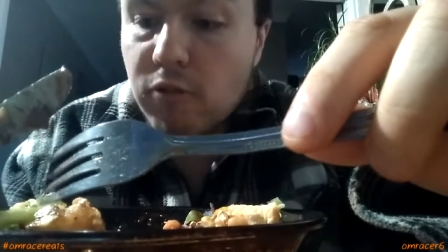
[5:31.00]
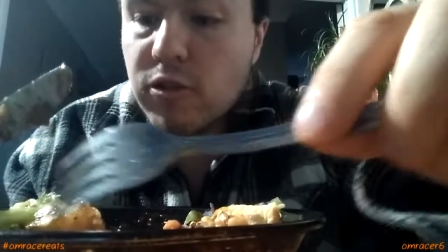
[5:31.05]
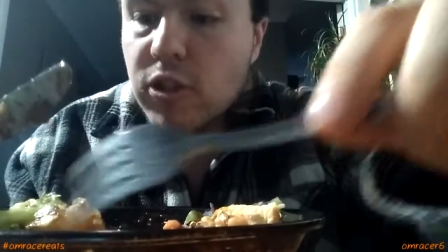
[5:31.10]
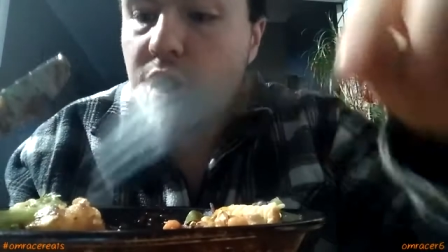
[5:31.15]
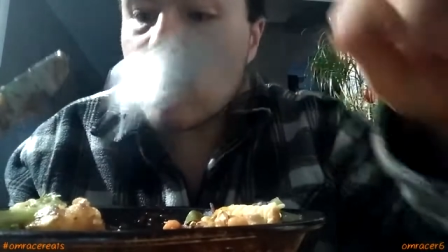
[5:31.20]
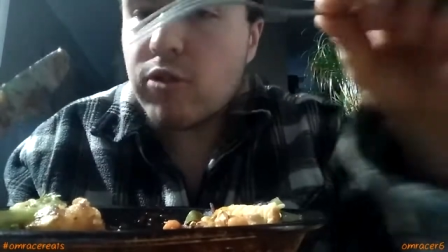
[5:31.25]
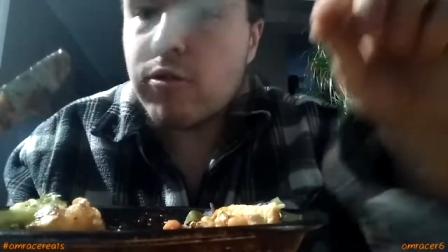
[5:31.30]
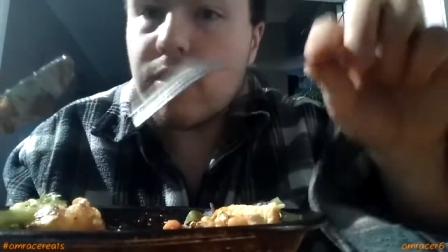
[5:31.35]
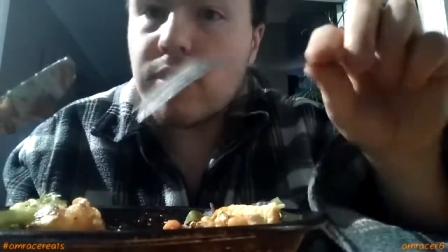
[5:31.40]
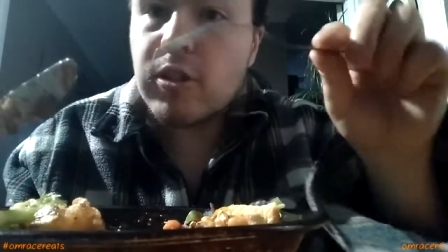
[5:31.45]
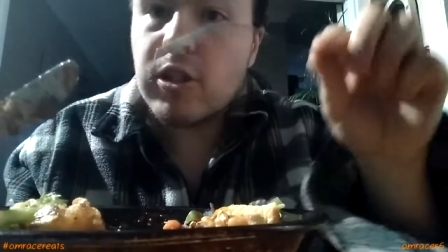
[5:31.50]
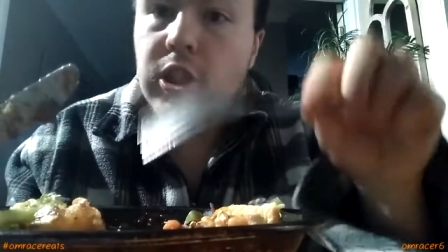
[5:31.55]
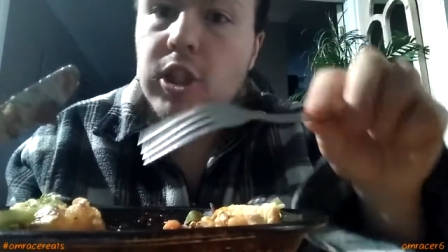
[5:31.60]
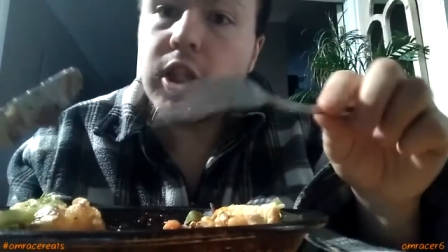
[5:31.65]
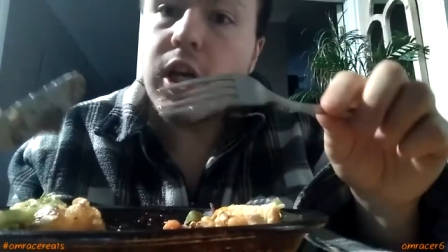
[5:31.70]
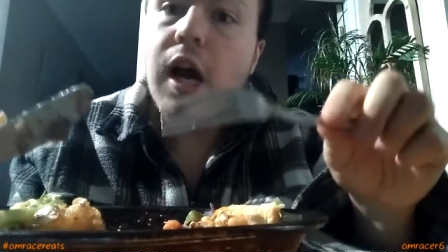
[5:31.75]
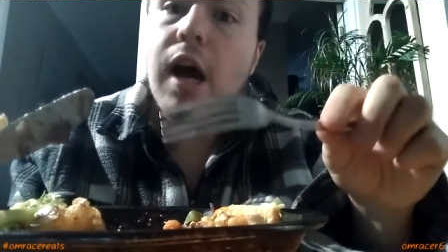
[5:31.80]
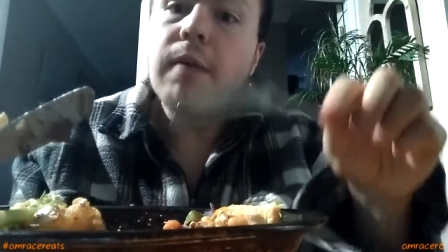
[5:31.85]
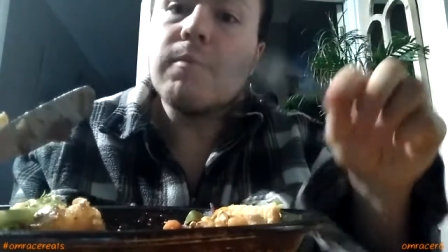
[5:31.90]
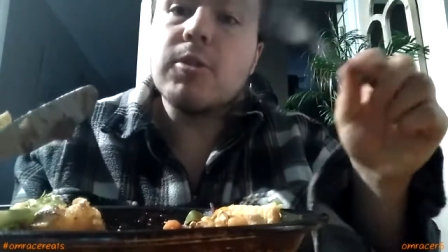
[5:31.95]
Once the crisps are
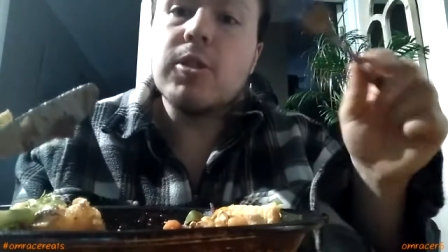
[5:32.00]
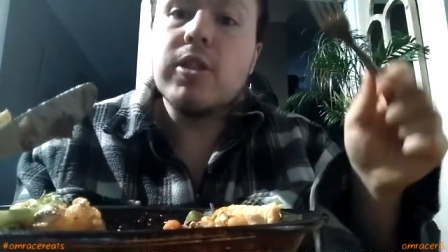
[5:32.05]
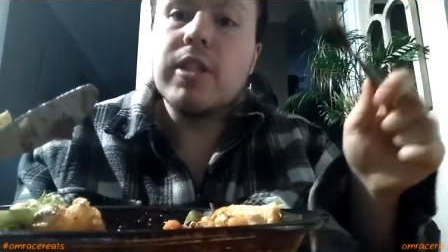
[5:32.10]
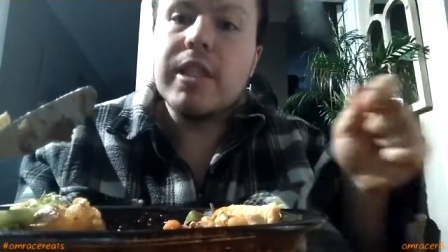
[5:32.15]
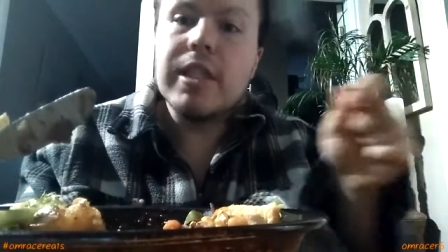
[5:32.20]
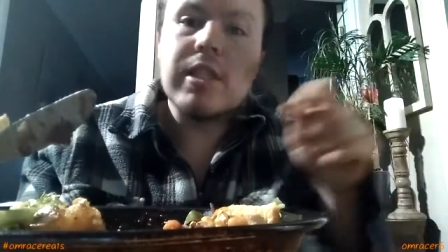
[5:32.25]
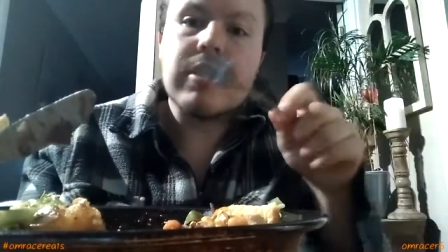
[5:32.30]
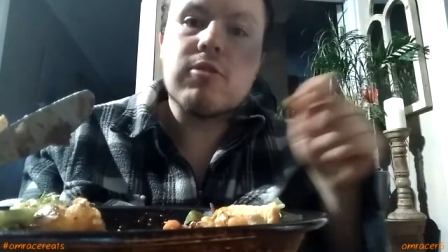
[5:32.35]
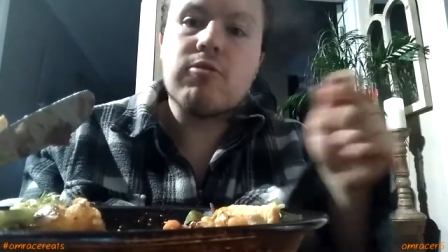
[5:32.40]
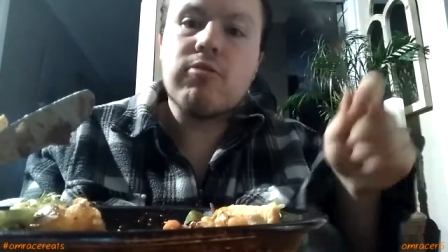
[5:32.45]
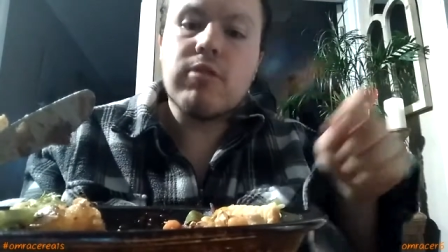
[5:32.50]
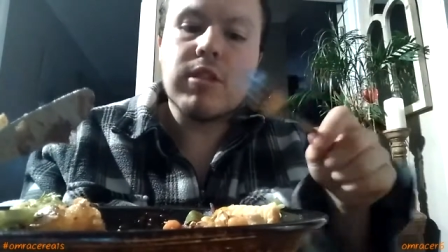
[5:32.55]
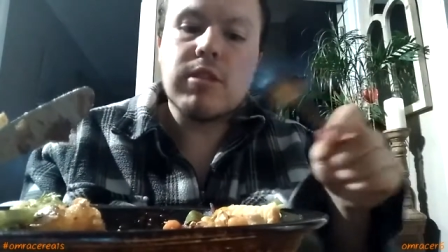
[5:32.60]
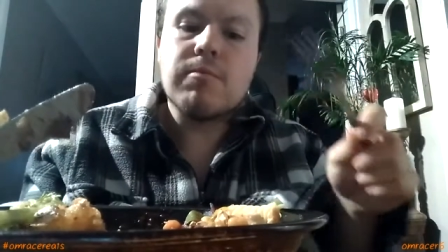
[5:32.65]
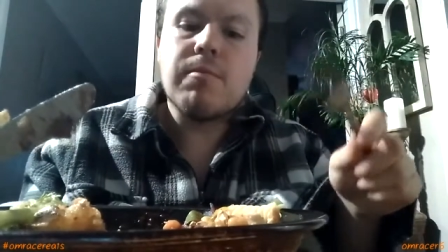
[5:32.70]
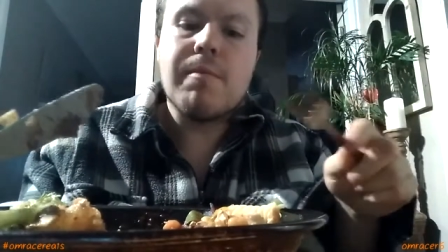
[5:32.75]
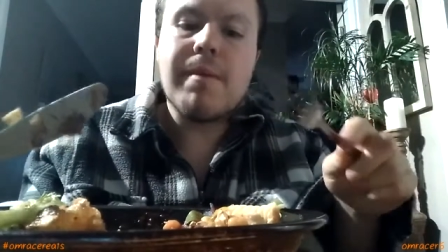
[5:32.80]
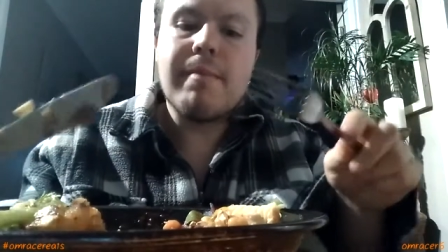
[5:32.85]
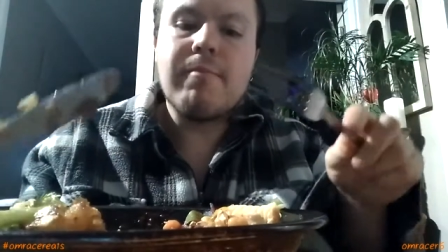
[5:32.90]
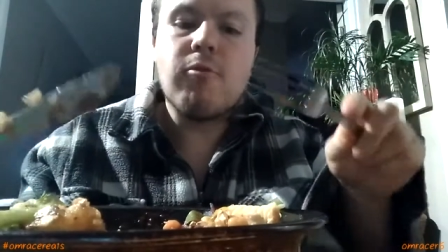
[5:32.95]
sharp, so you need to
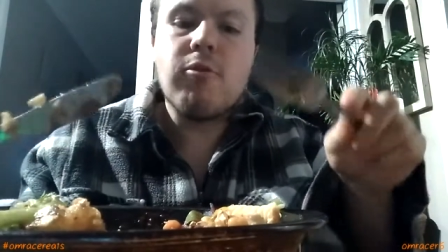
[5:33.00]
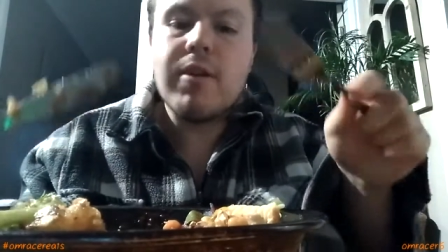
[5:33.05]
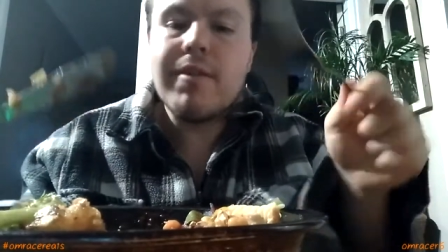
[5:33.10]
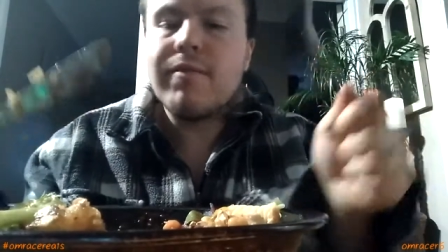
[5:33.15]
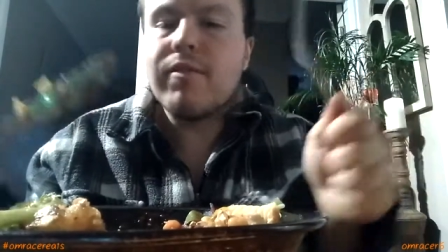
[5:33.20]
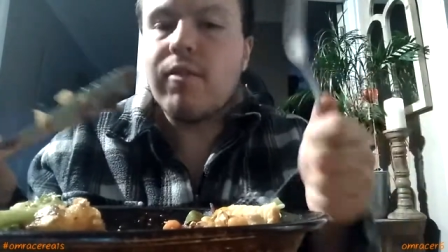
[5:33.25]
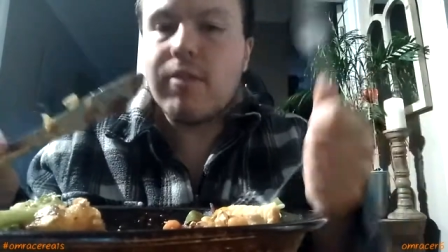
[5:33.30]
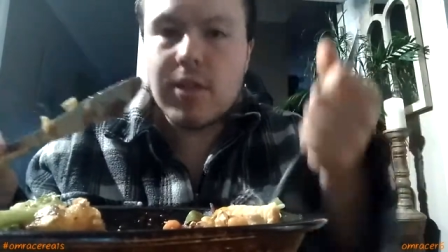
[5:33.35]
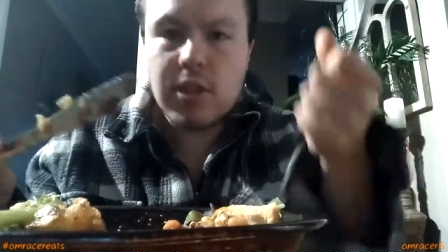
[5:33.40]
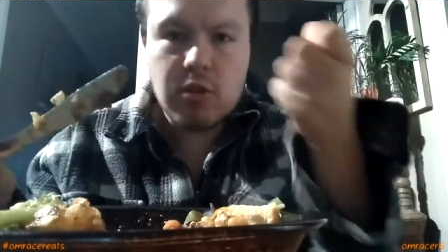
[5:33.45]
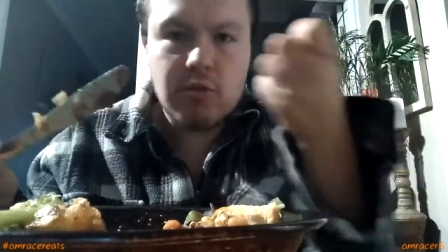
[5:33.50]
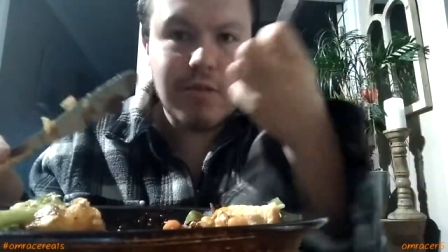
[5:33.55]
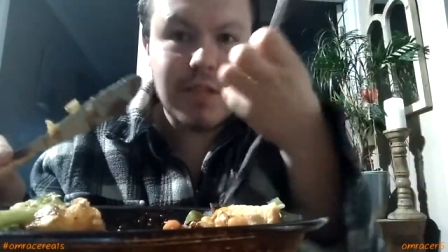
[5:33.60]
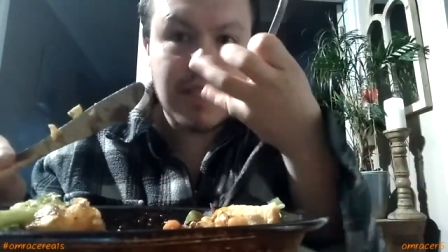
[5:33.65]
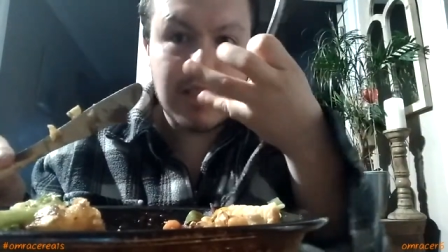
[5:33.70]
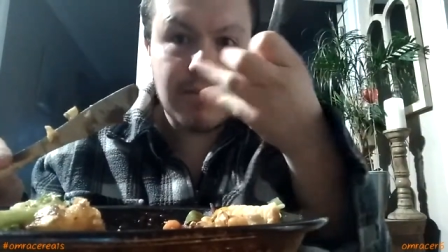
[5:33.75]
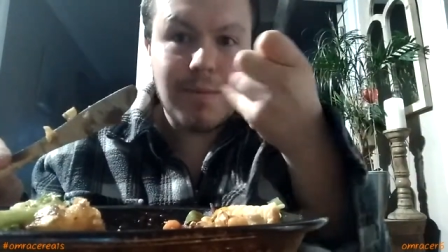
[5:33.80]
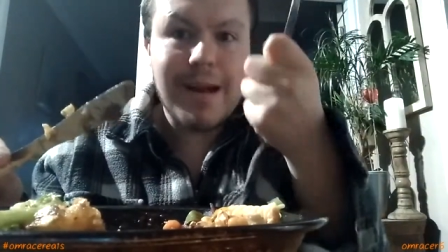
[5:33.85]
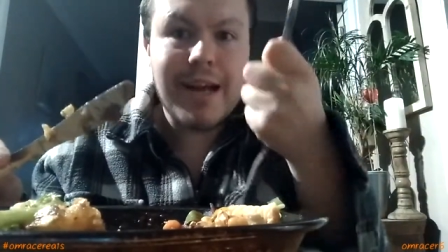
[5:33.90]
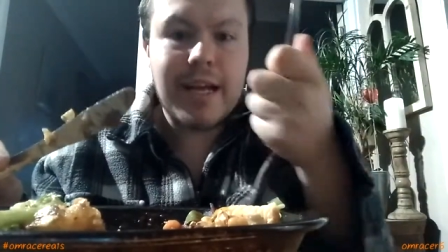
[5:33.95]
crunch it a bit more. Even though I
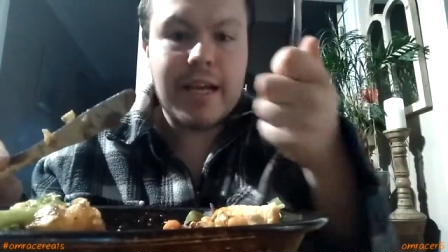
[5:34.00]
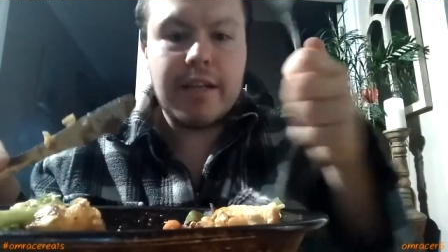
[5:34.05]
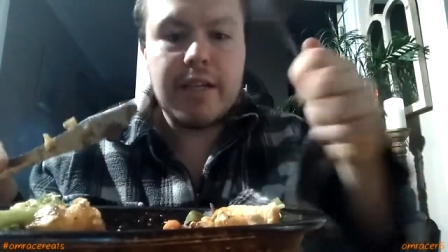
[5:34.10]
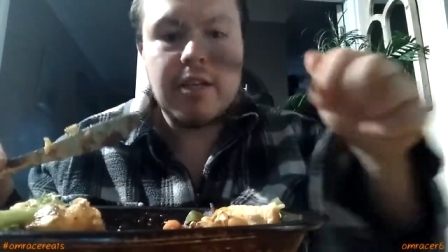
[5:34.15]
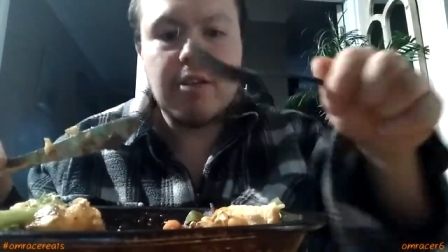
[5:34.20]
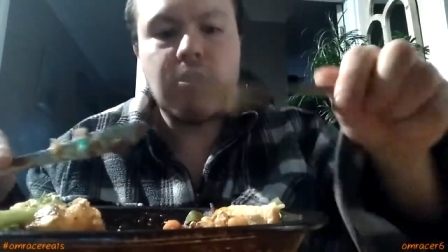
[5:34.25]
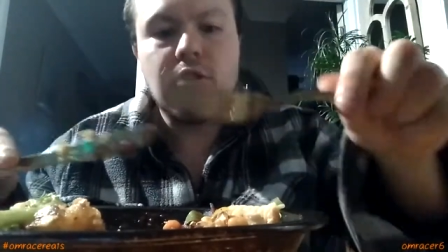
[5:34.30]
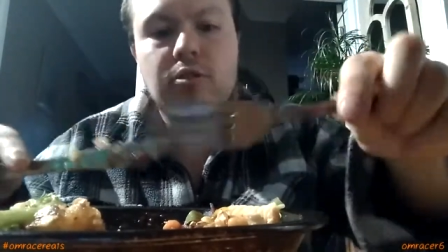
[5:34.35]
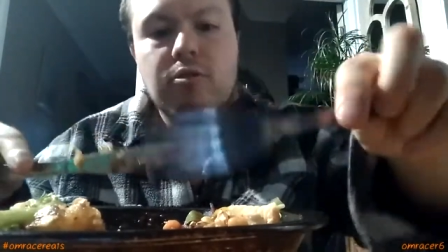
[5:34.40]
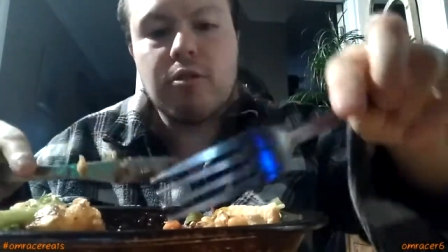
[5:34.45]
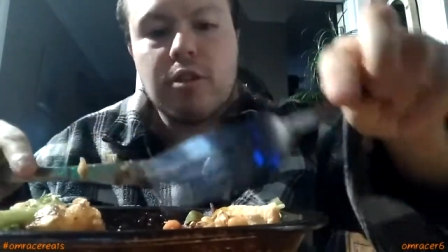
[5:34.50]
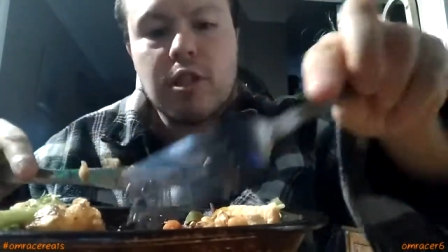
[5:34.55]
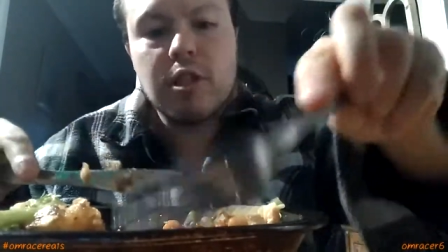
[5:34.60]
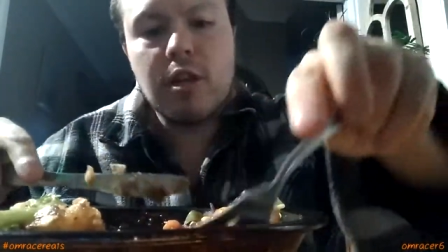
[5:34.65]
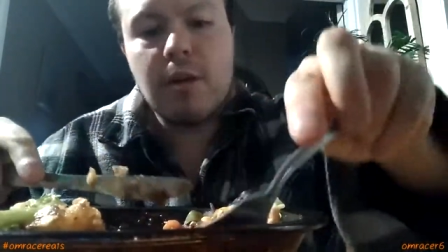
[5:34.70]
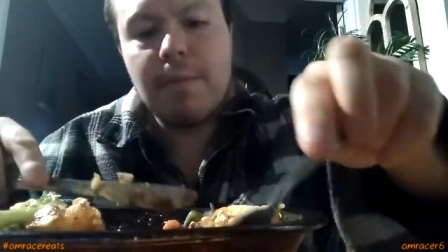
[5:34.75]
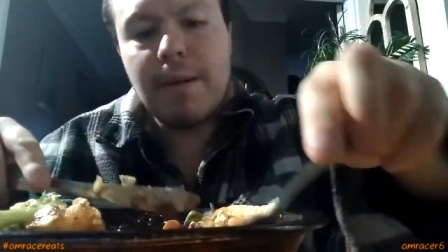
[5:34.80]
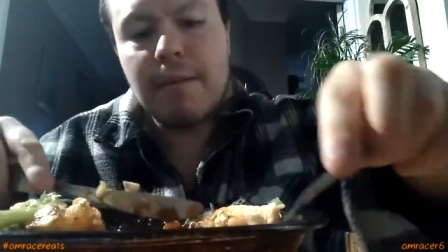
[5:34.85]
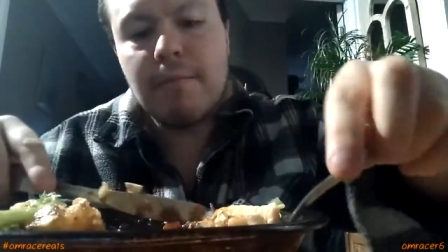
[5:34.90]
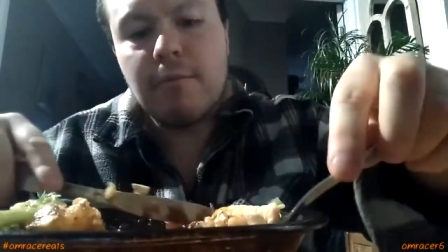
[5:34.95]
squeezed the packet, you gotta crunch
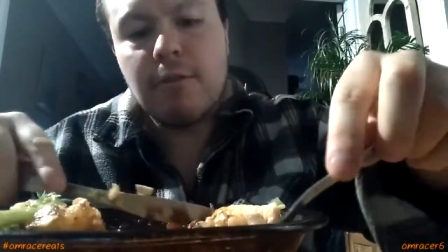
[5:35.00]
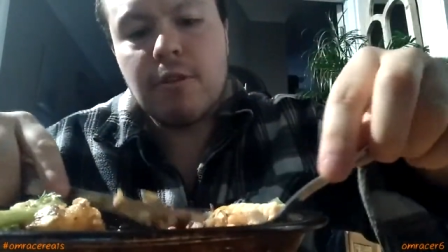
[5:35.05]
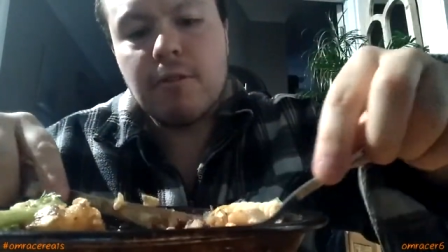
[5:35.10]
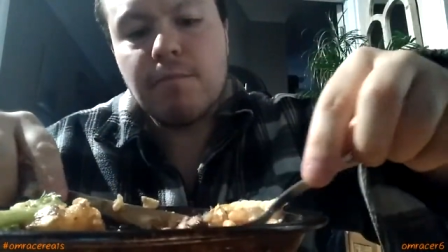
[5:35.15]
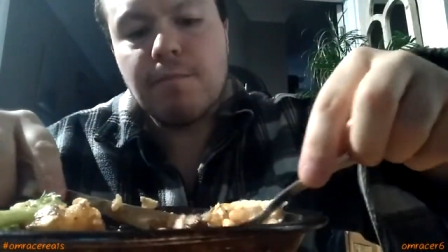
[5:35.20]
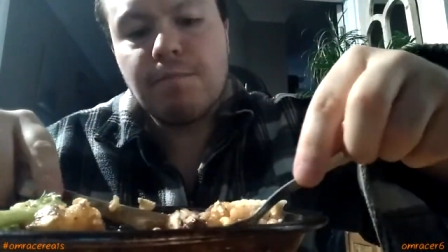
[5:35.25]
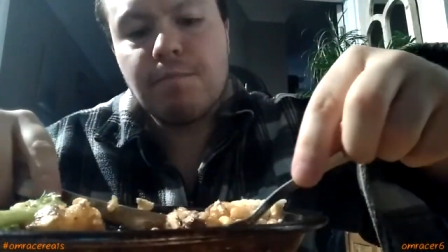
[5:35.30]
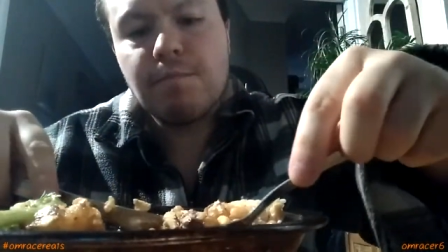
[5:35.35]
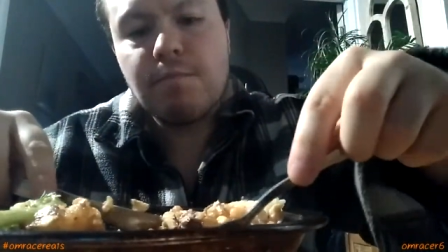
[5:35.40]
it a bit more.